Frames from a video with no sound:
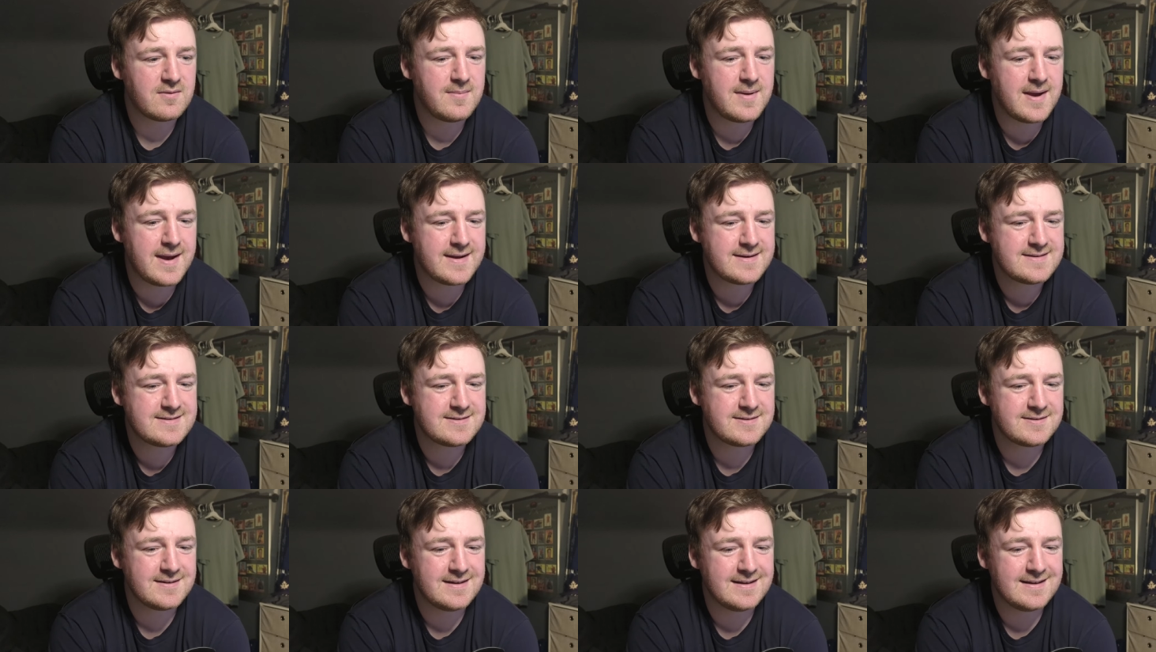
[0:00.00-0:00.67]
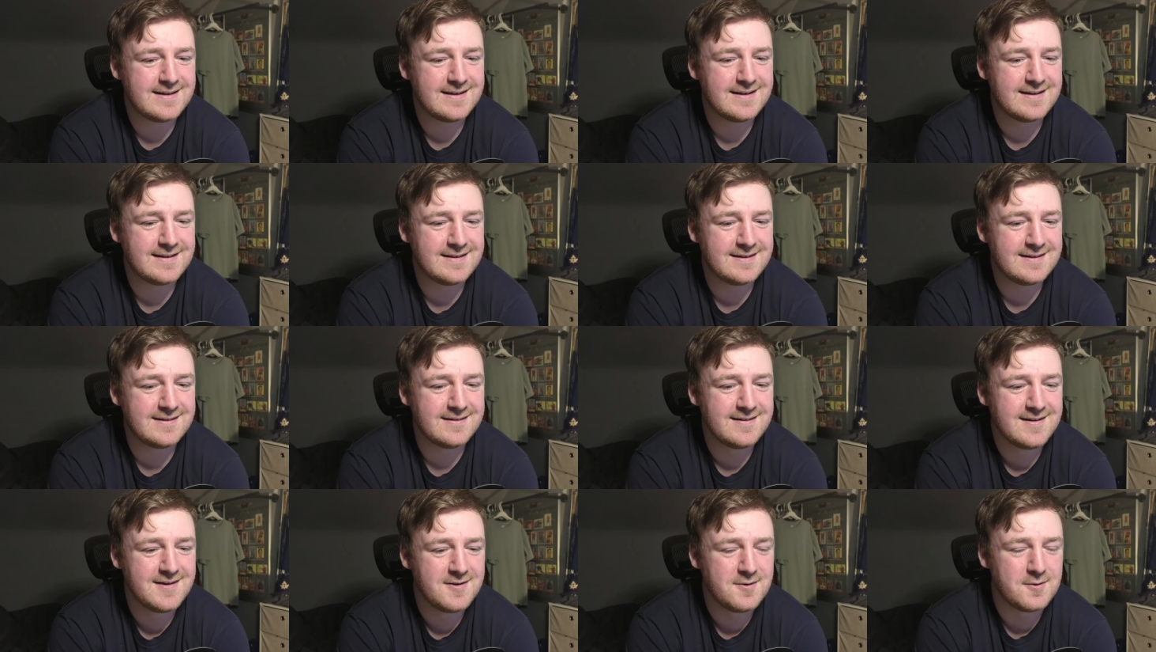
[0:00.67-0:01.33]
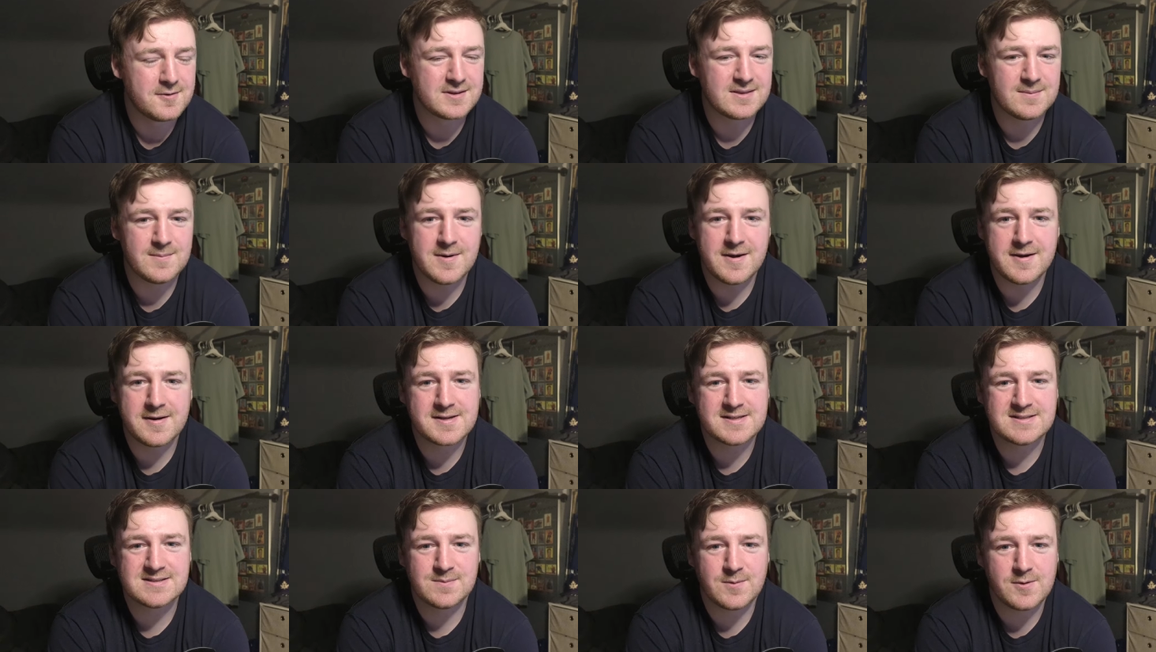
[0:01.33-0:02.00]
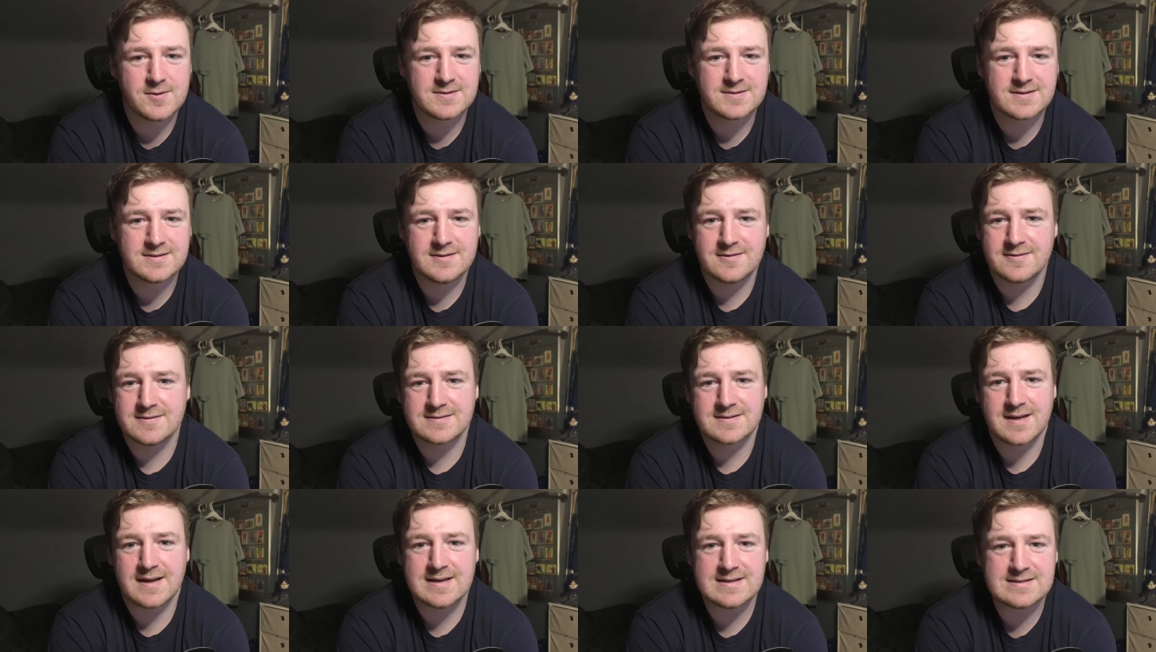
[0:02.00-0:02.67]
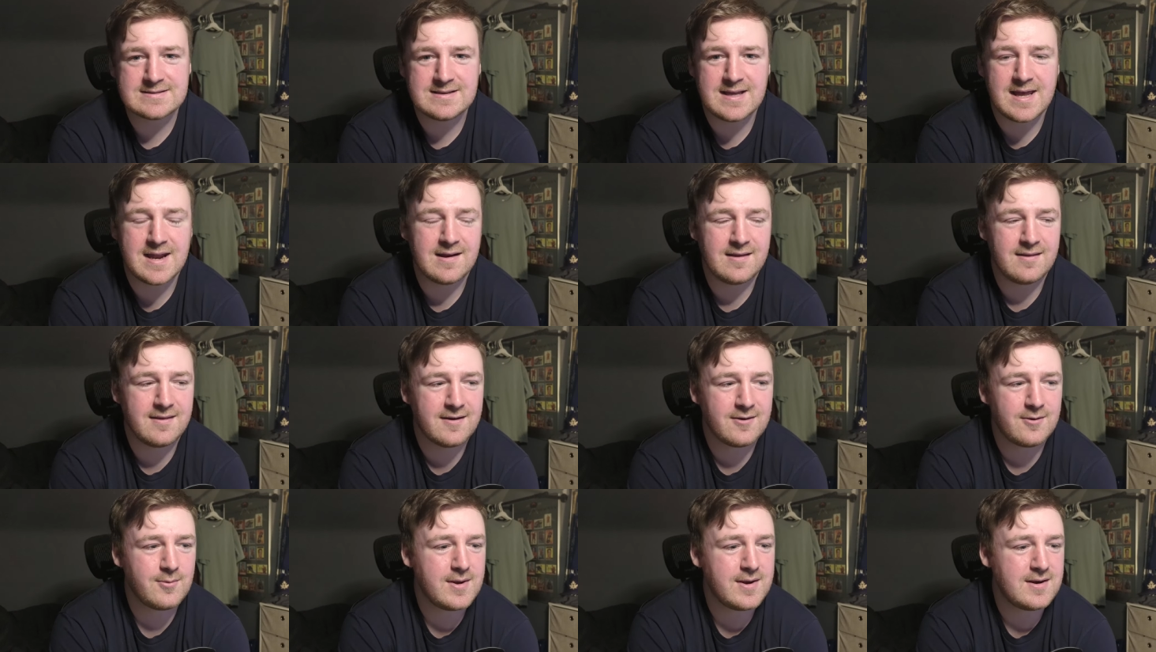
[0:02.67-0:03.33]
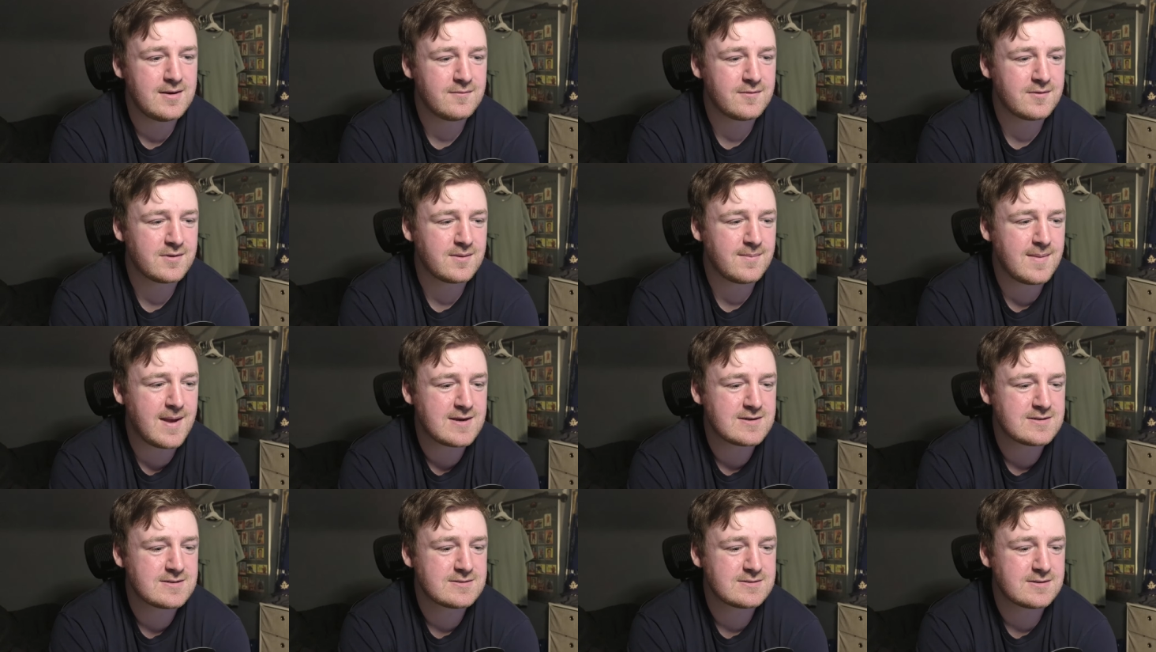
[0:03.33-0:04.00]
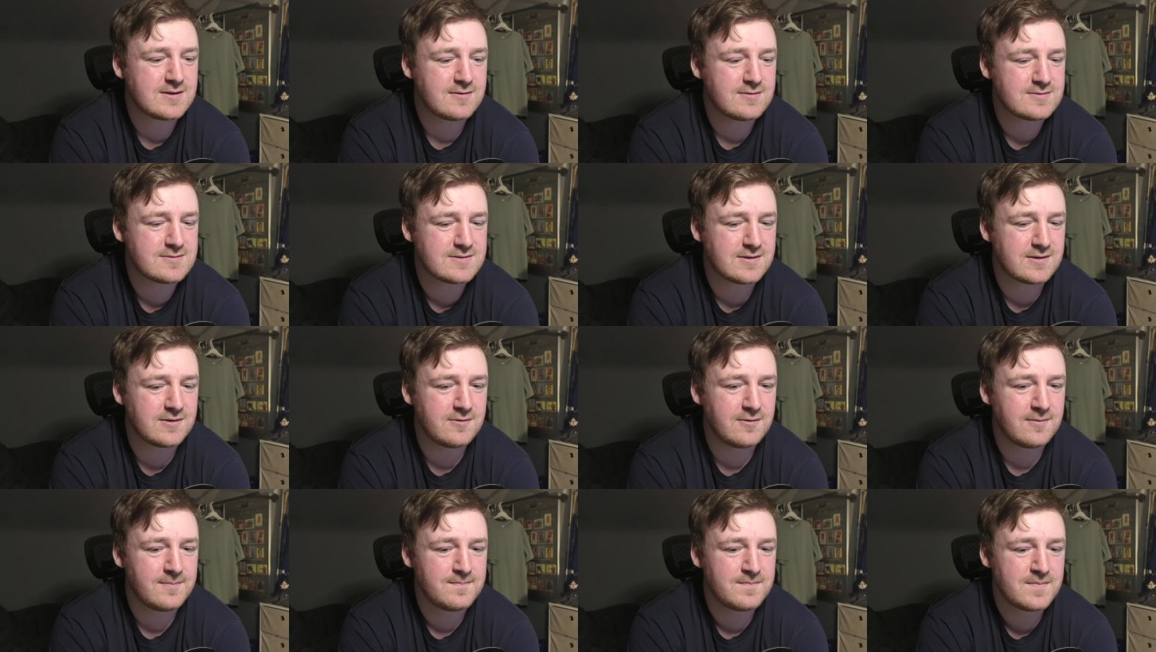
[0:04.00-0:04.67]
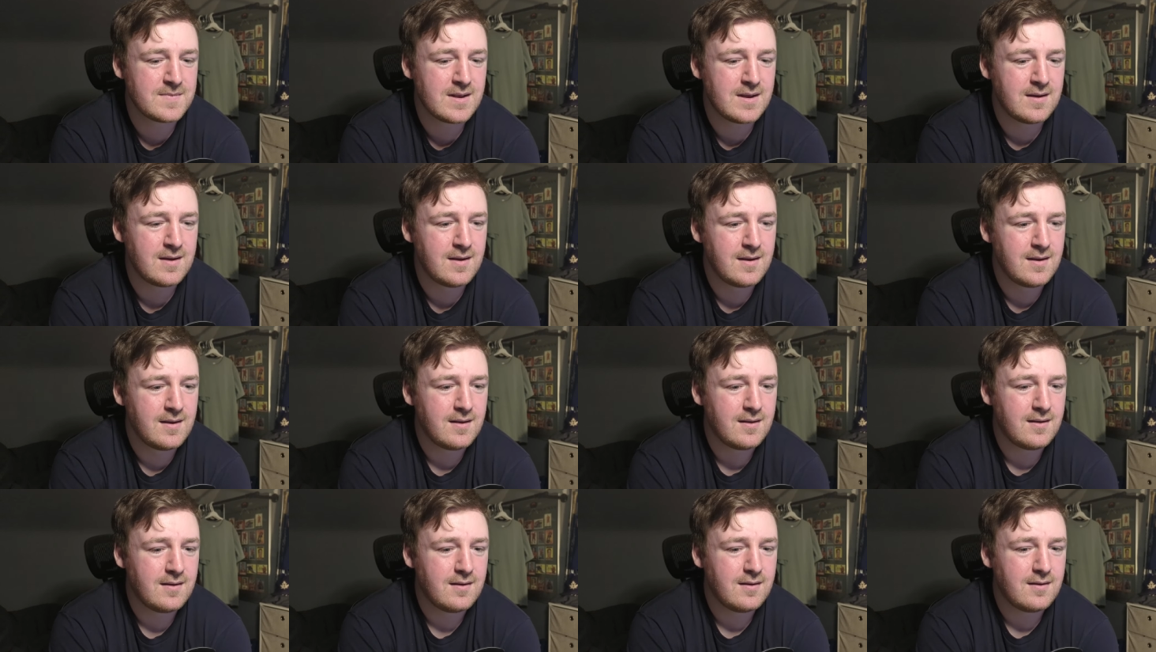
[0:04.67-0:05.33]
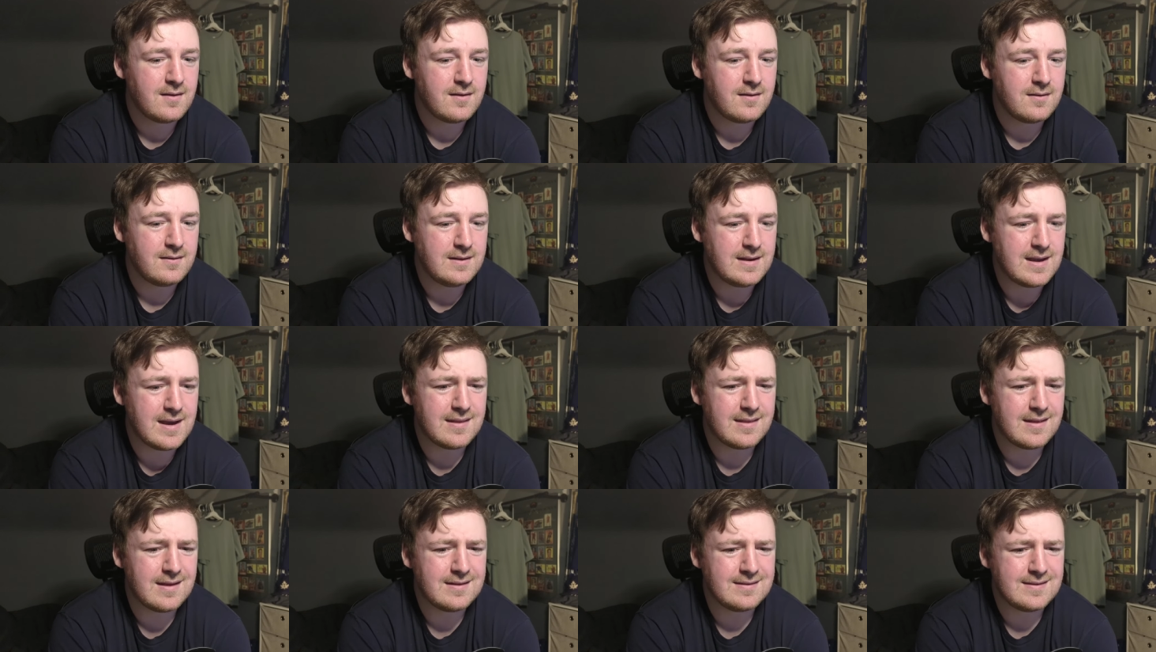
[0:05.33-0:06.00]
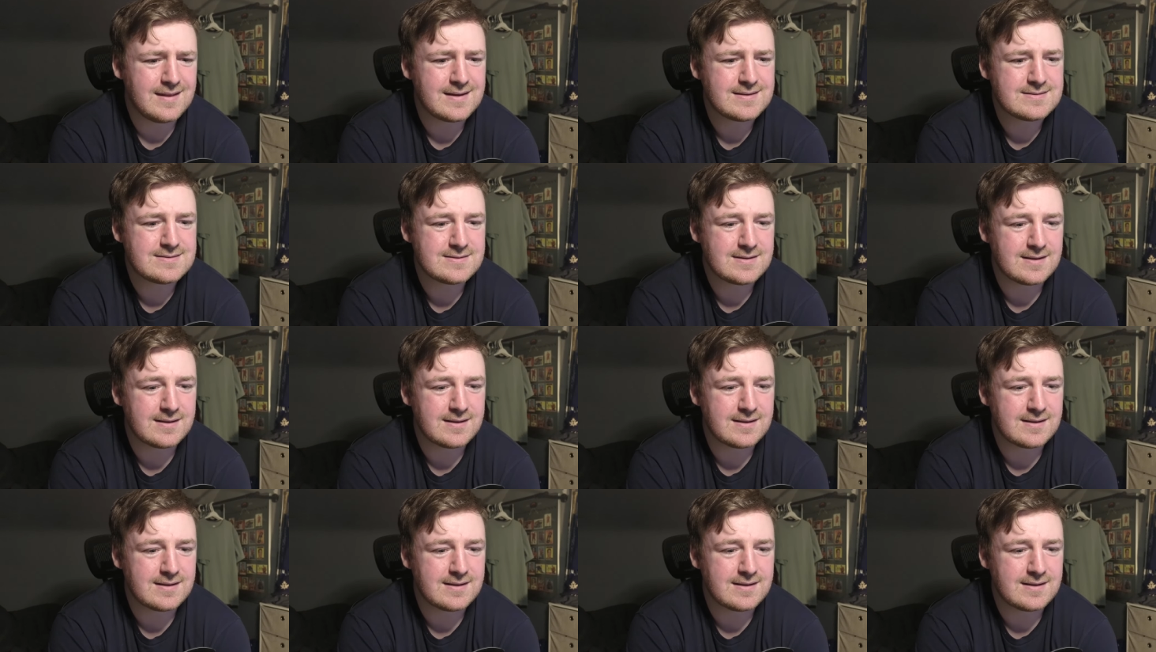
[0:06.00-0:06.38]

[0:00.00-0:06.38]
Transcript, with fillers: match in North American sports because you're just kind of standing there waiting for the match to start. So, yeah, that that's